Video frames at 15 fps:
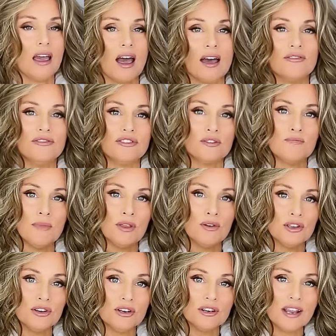uh,
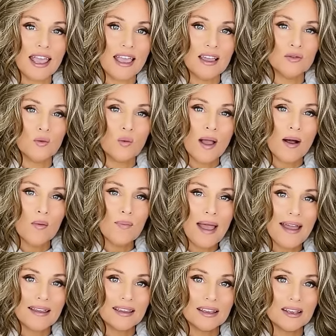familiar and well
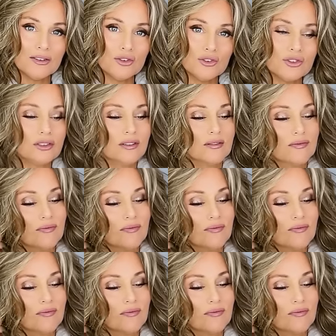packaged.